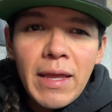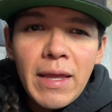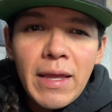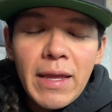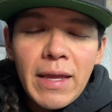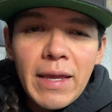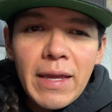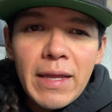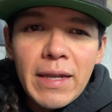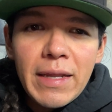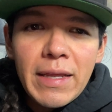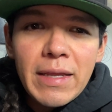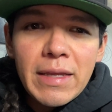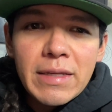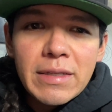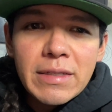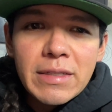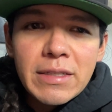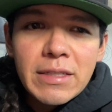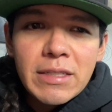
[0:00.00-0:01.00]
it
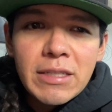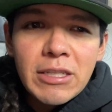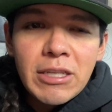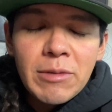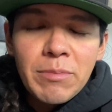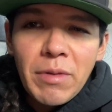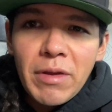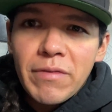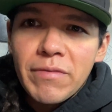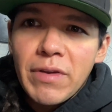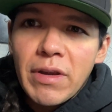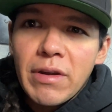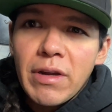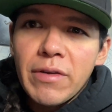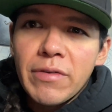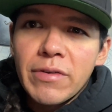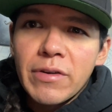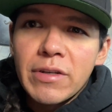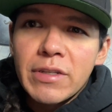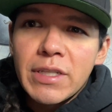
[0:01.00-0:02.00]
is my very
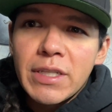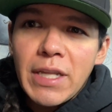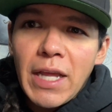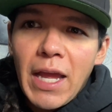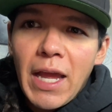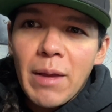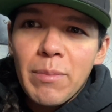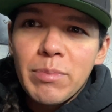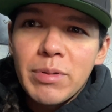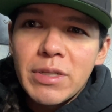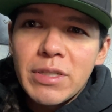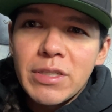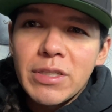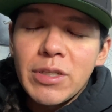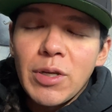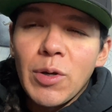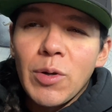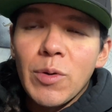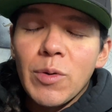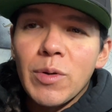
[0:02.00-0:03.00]
first
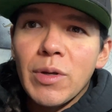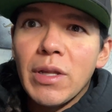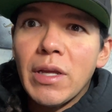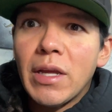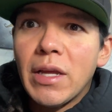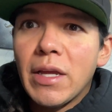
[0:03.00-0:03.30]
episode